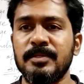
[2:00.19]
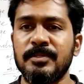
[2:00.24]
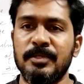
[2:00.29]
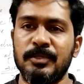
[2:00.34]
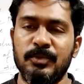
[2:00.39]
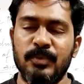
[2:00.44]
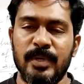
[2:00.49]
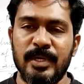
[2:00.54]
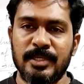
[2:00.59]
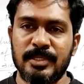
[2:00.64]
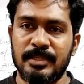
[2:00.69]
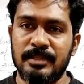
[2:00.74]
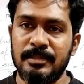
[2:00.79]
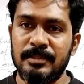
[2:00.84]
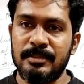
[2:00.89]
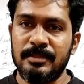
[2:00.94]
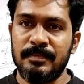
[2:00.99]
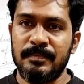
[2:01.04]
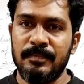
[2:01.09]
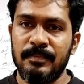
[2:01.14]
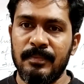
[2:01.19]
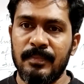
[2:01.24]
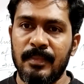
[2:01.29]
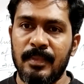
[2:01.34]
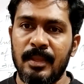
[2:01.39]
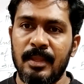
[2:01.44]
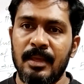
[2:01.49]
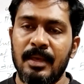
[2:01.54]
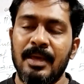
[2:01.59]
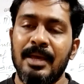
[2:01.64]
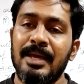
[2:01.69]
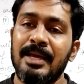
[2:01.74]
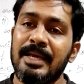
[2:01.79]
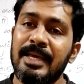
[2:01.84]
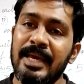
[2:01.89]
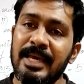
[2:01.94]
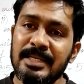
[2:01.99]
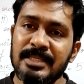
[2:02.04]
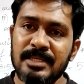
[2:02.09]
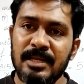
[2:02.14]
situations.
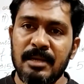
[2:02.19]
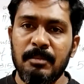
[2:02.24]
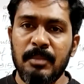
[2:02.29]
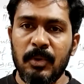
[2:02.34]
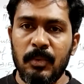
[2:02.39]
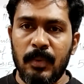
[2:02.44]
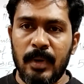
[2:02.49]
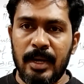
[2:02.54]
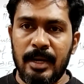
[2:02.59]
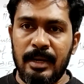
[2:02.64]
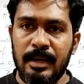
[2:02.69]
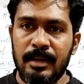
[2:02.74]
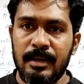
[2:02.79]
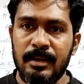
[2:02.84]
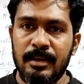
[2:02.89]
Case number 1,